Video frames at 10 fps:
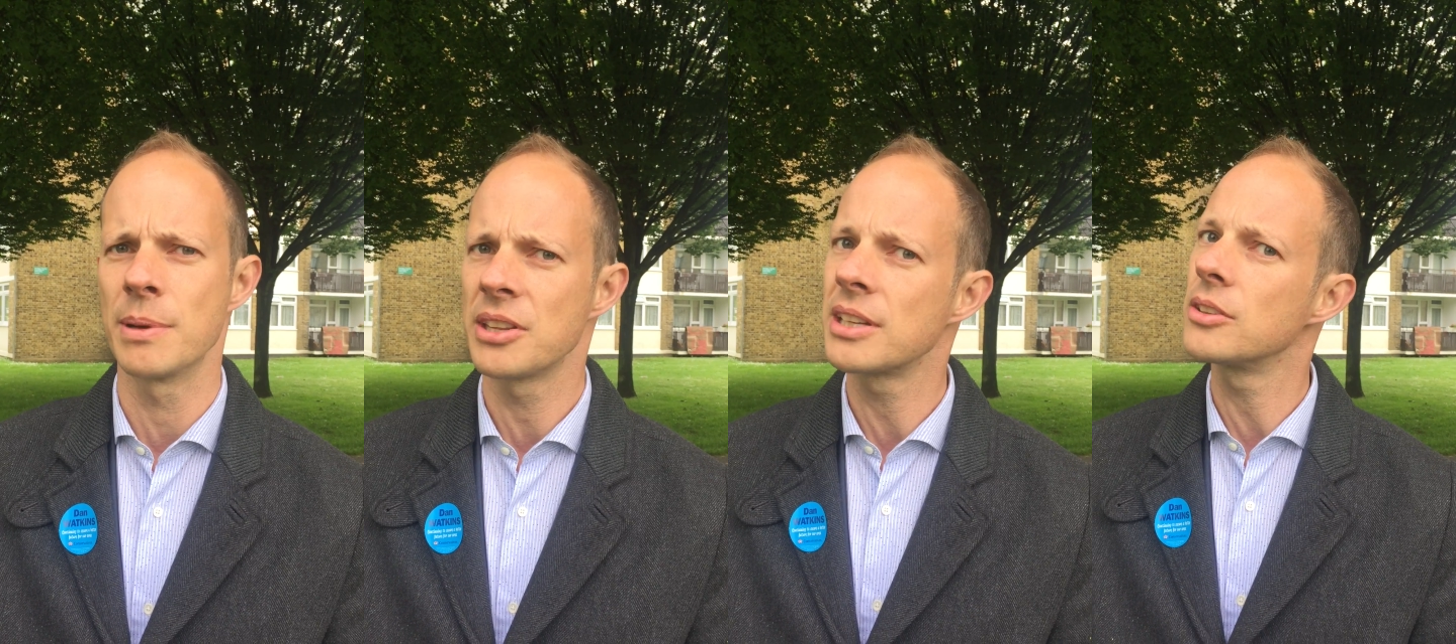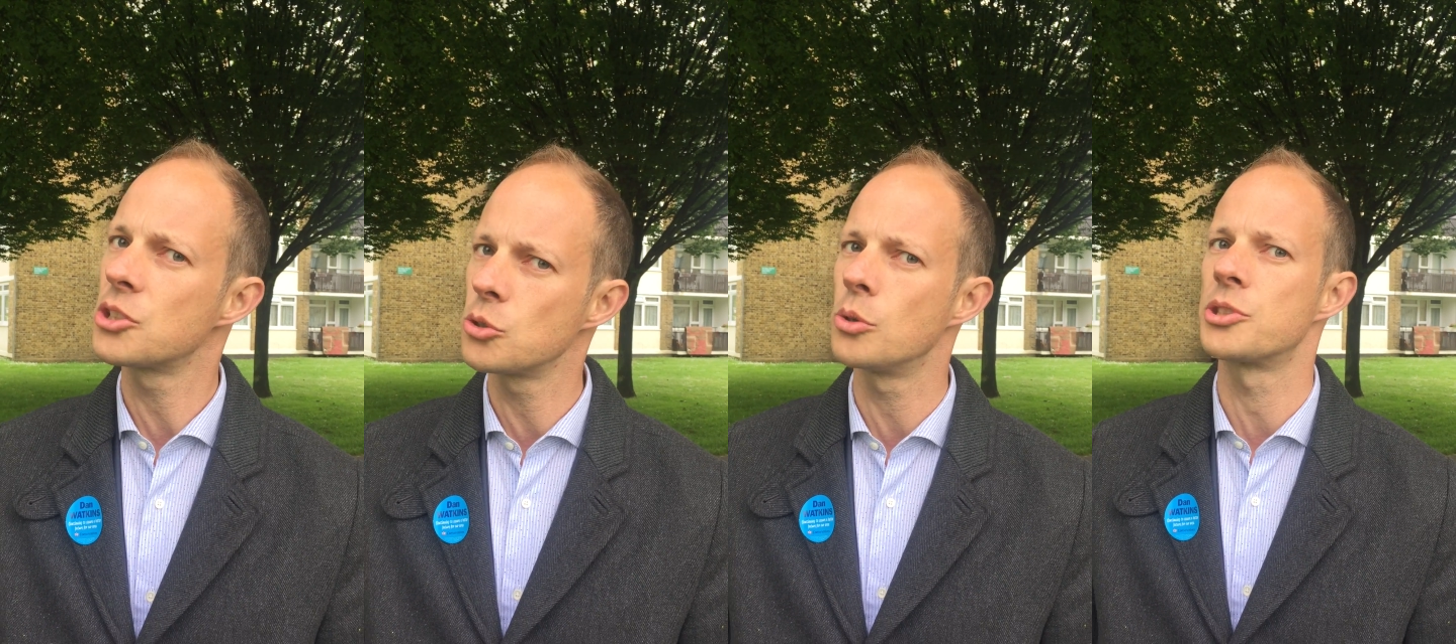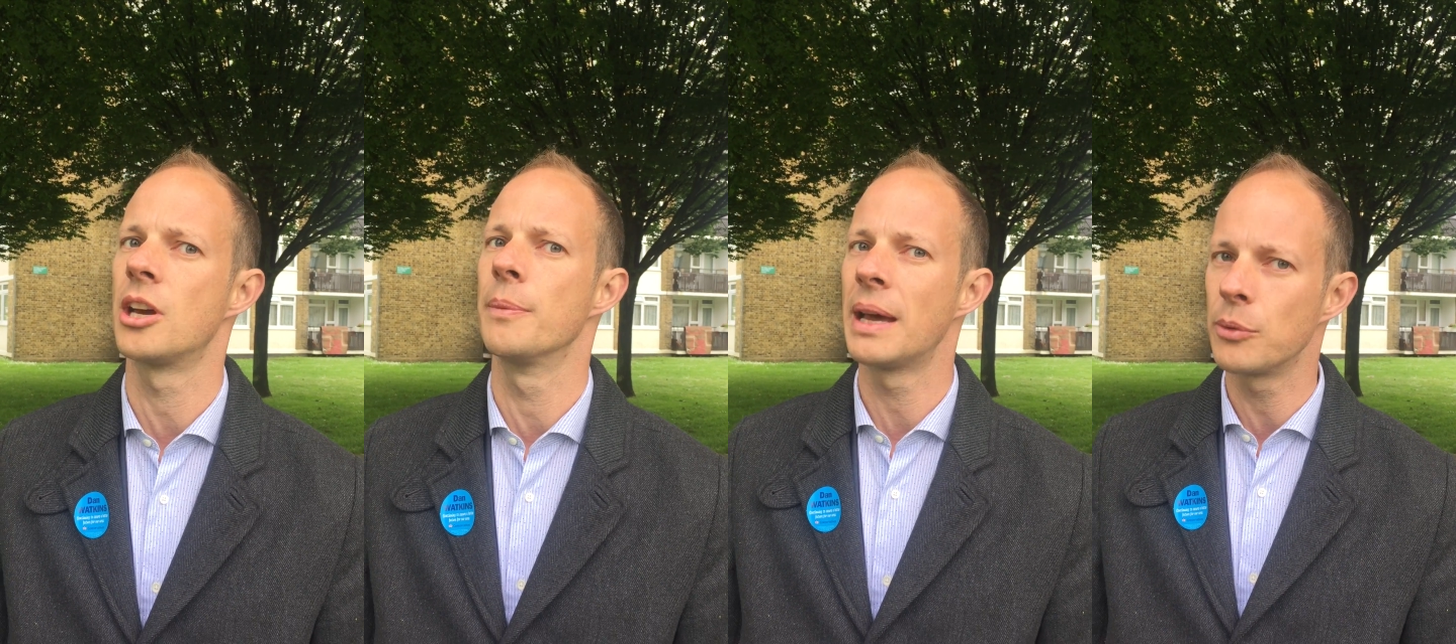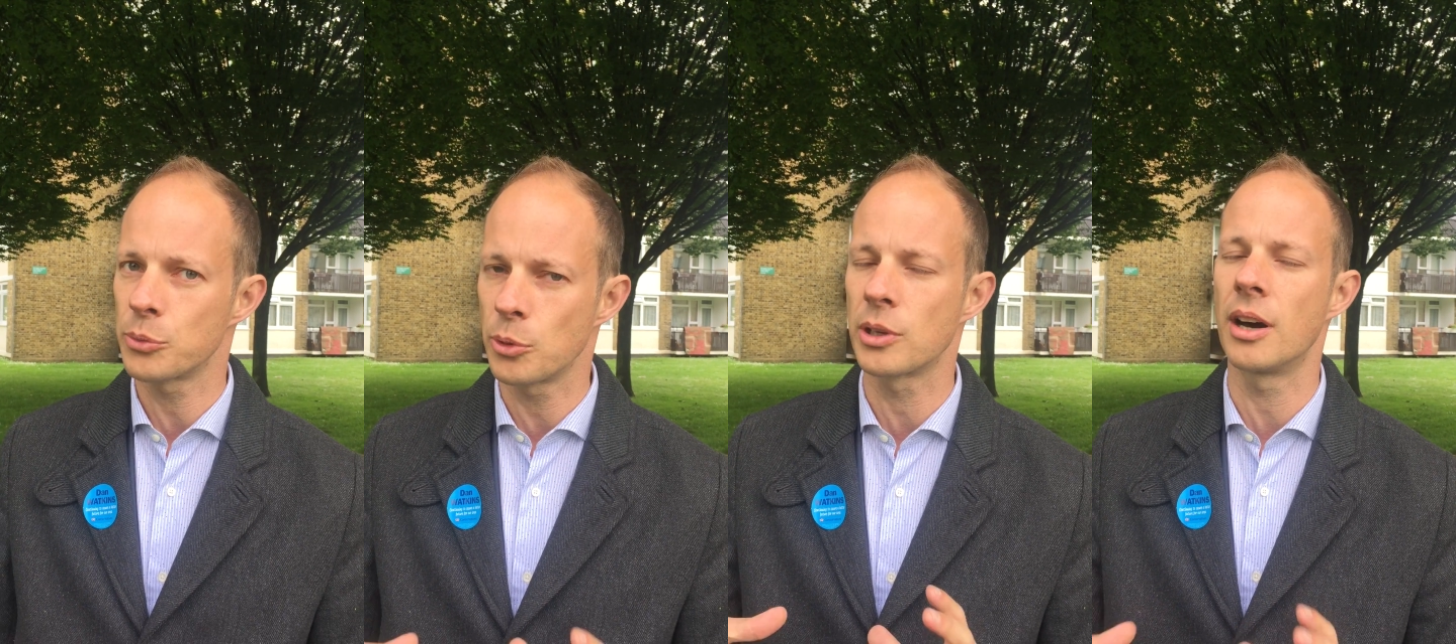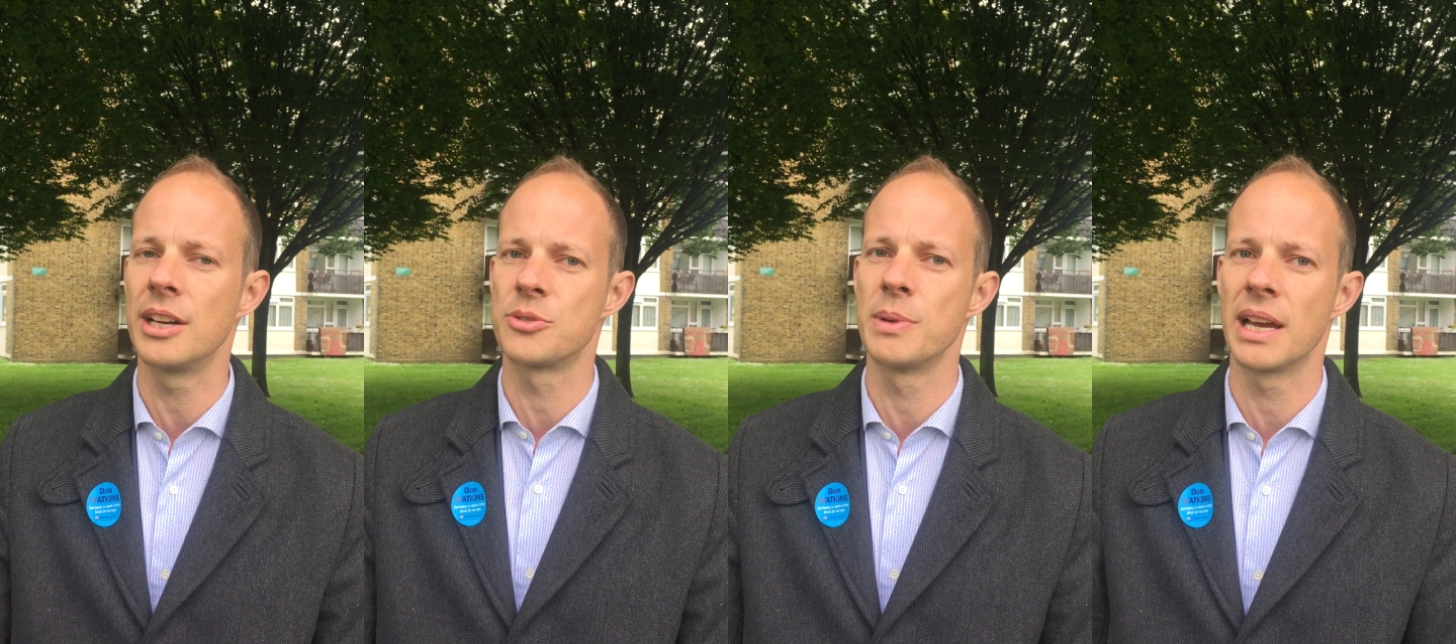But I think in the short term, that's what
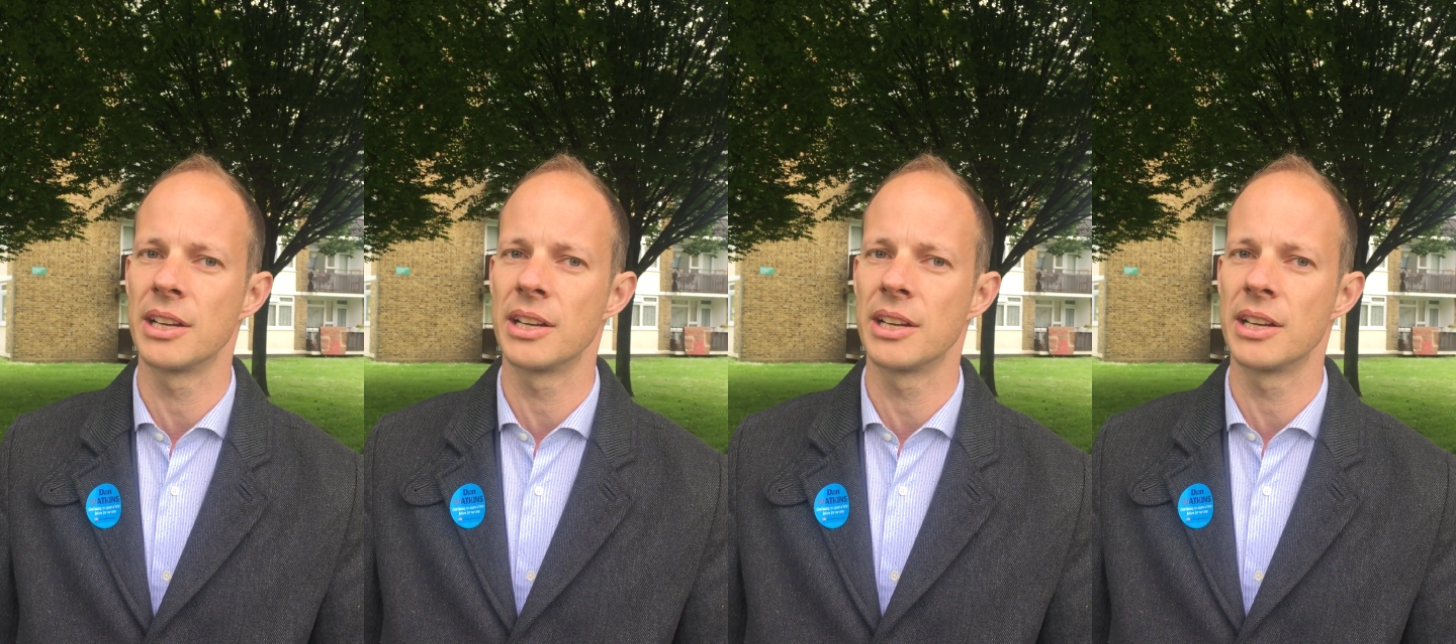guides me.